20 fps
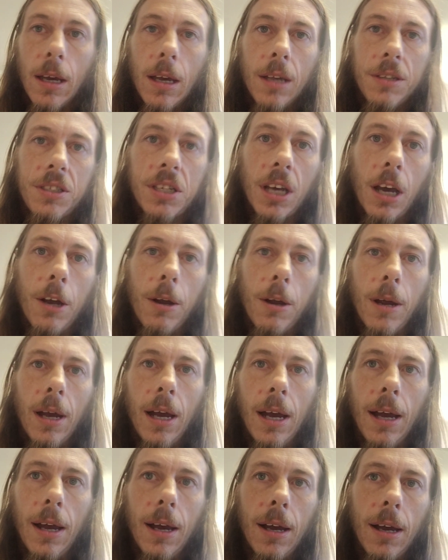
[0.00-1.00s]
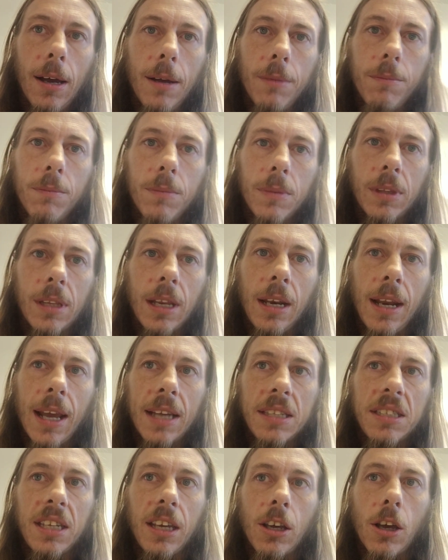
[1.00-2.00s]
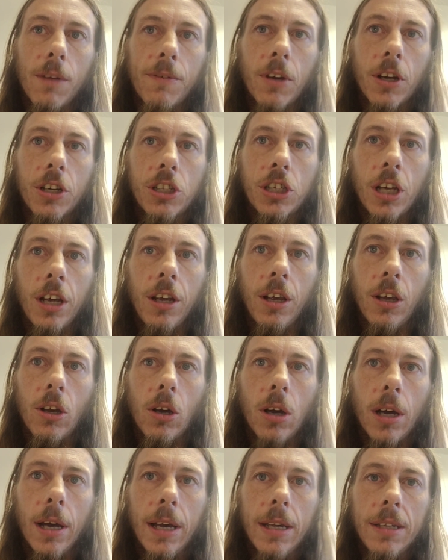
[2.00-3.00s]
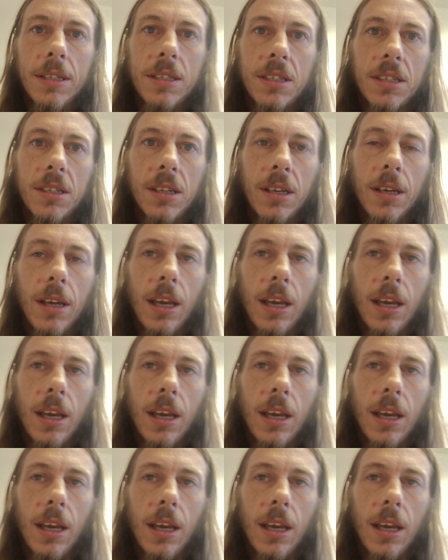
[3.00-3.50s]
So, the next thing I've got to show you guys